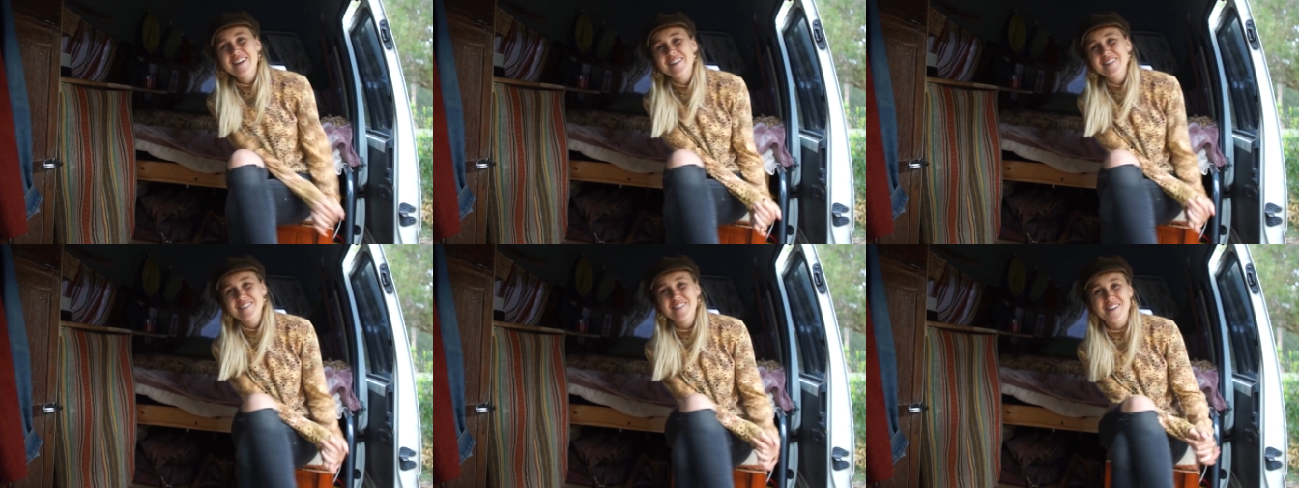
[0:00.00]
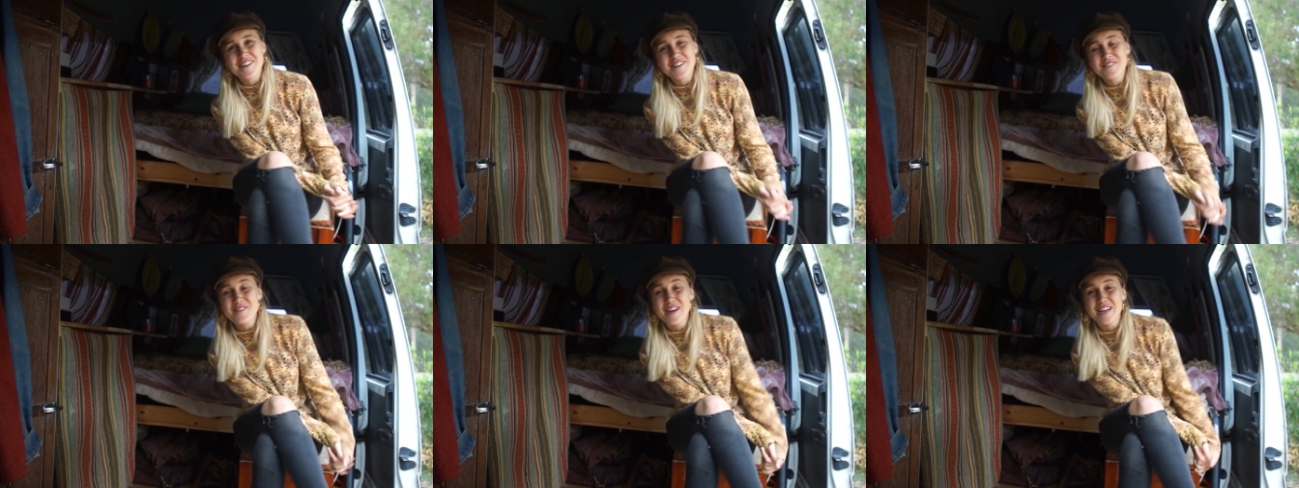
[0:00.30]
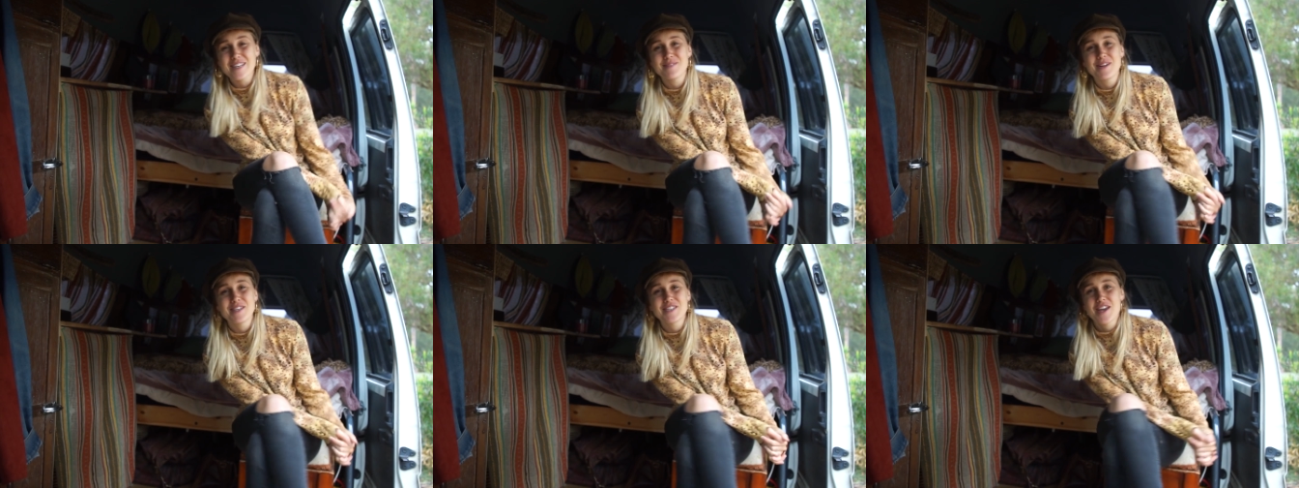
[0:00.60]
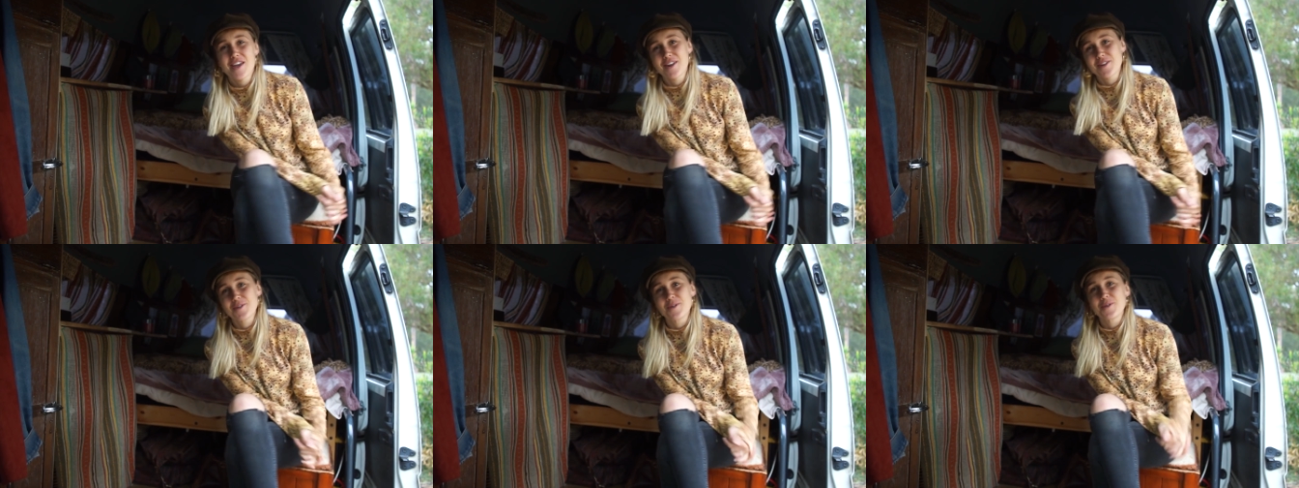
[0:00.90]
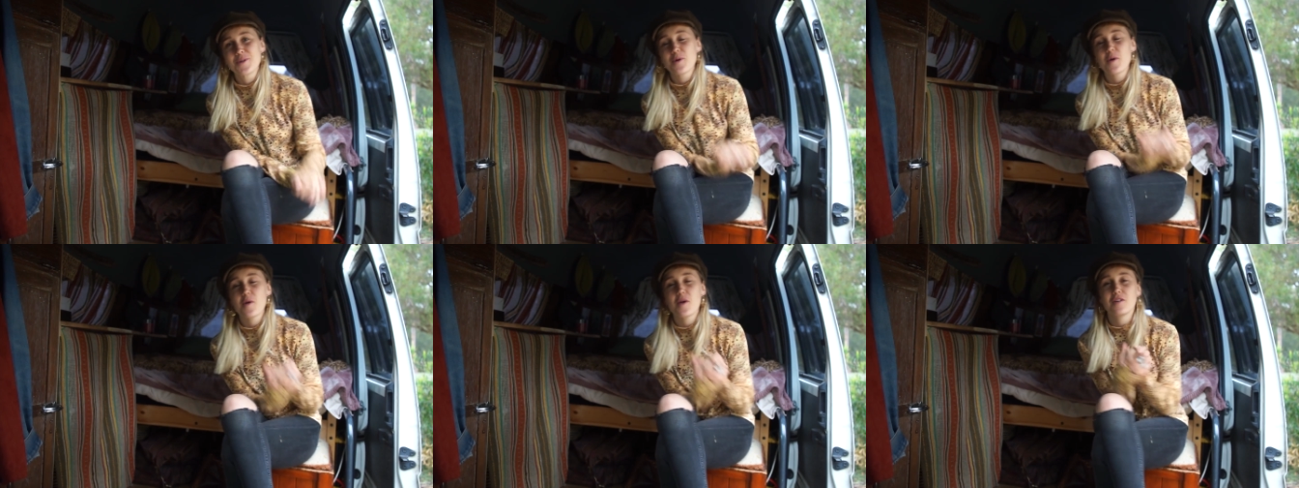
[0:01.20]
Welcome back to my
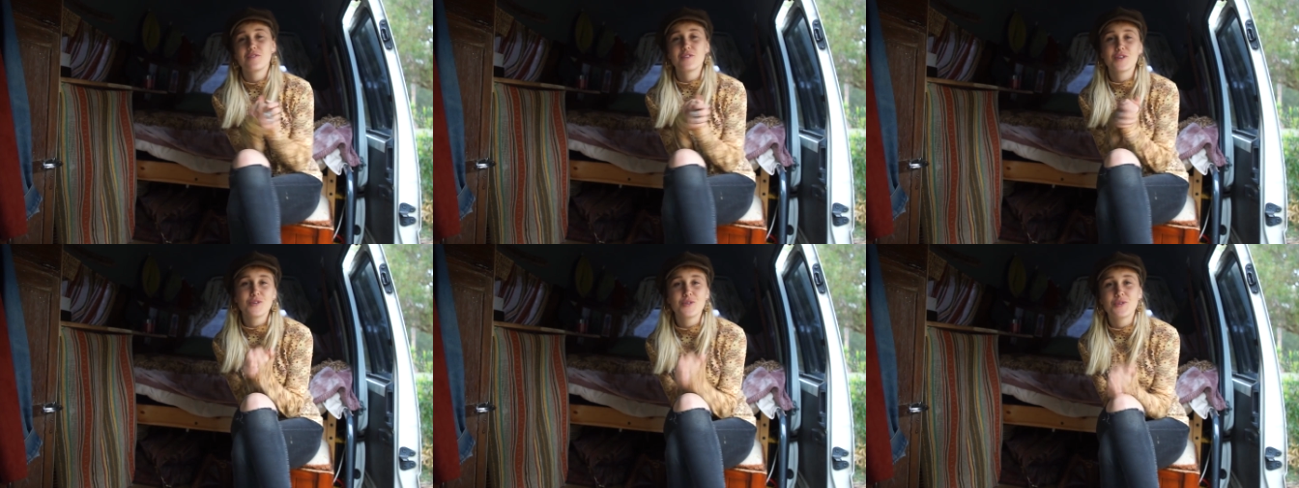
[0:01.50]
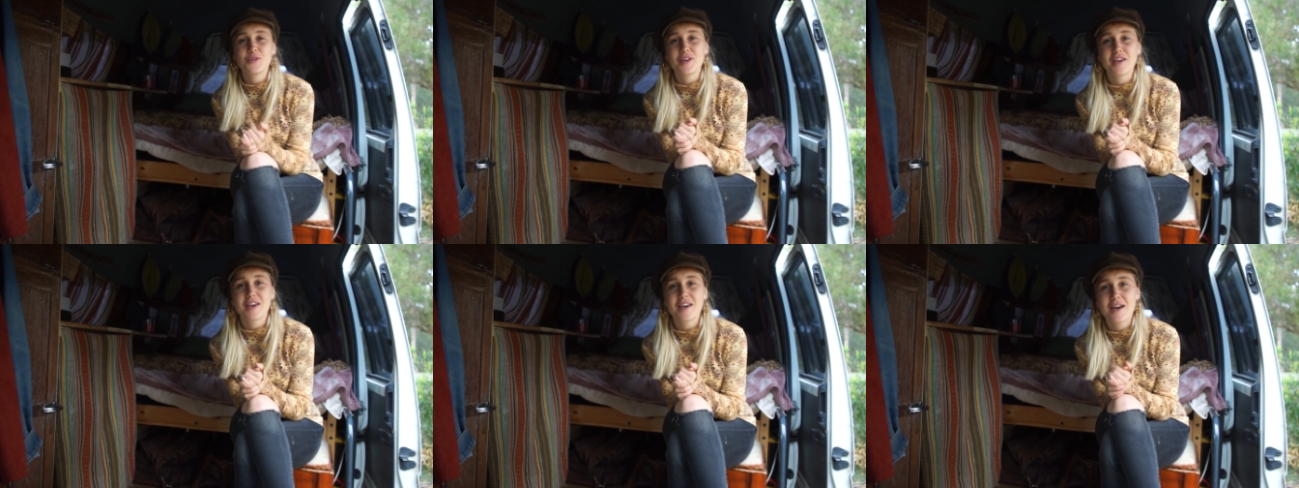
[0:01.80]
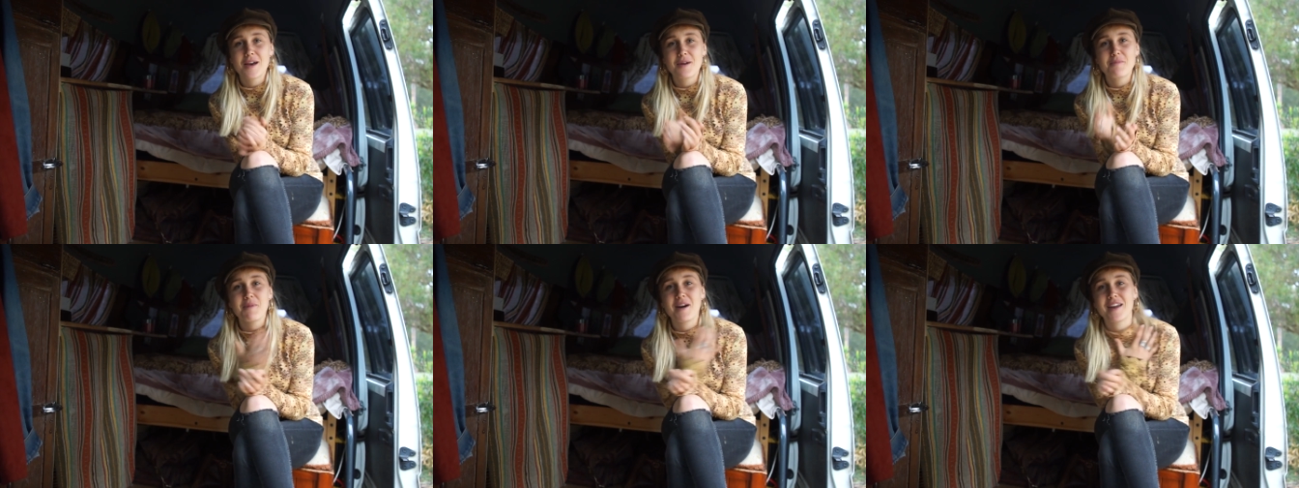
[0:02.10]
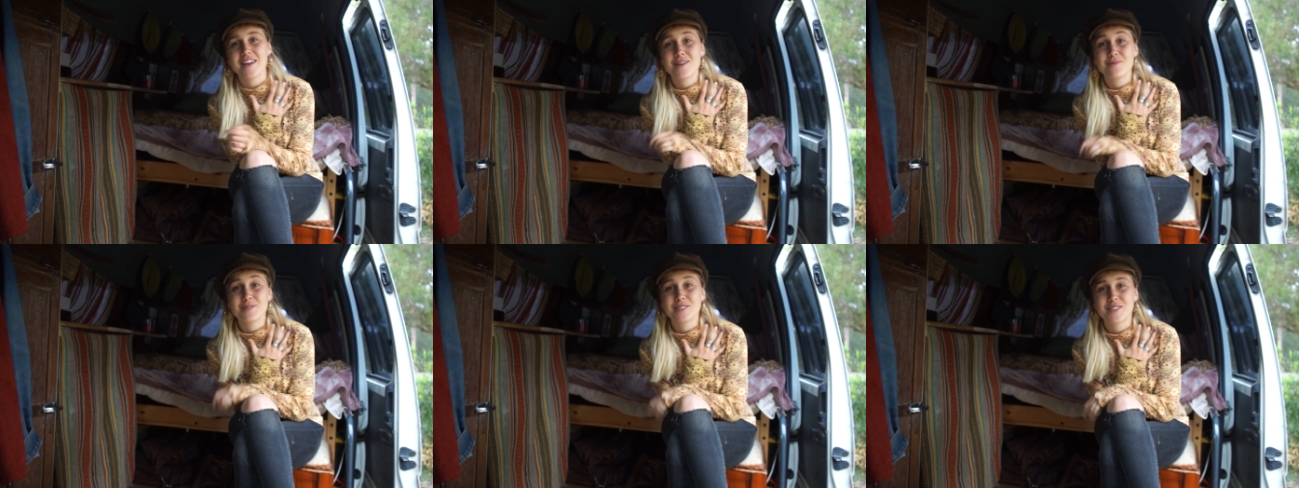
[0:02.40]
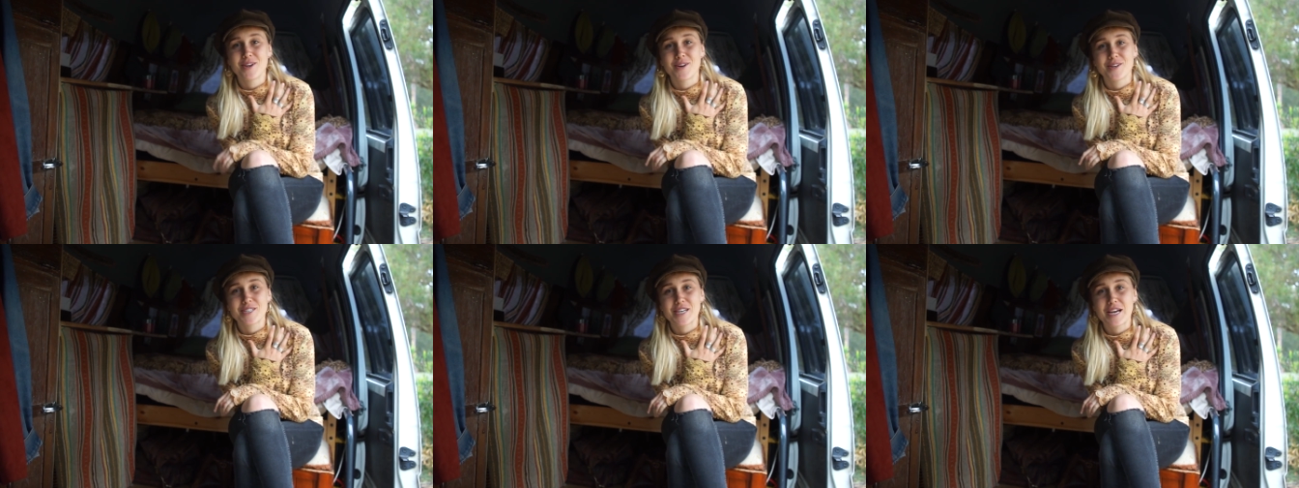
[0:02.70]
channel. If you're new here, my name is
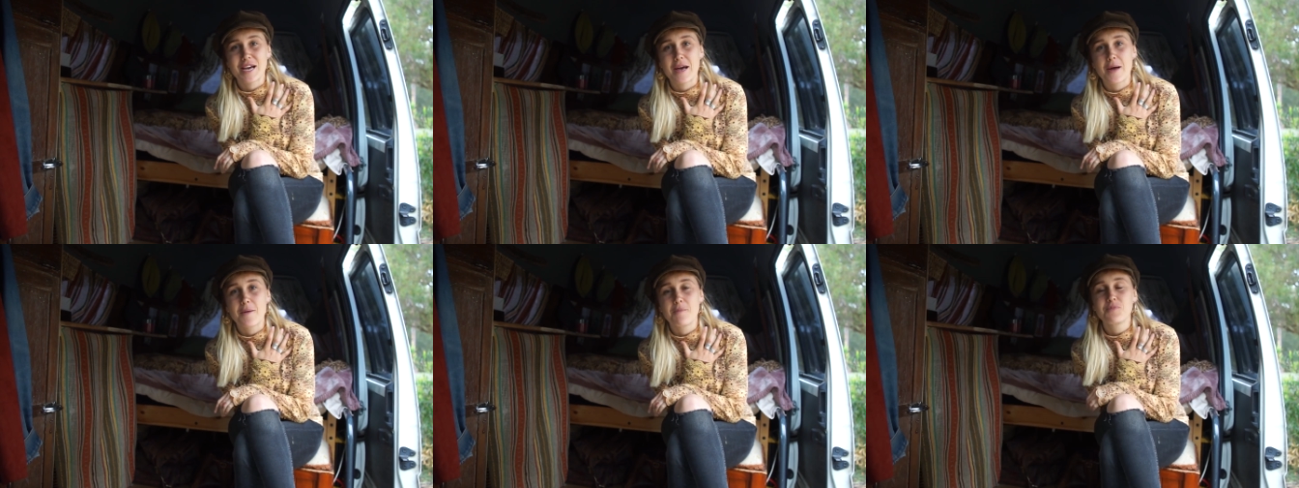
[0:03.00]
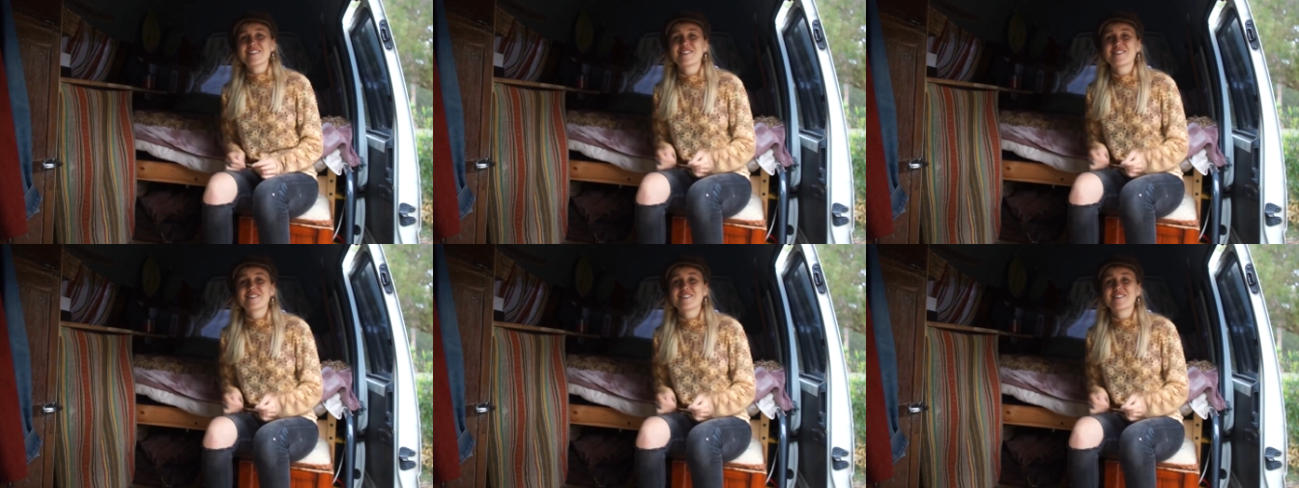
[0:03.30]
Josje.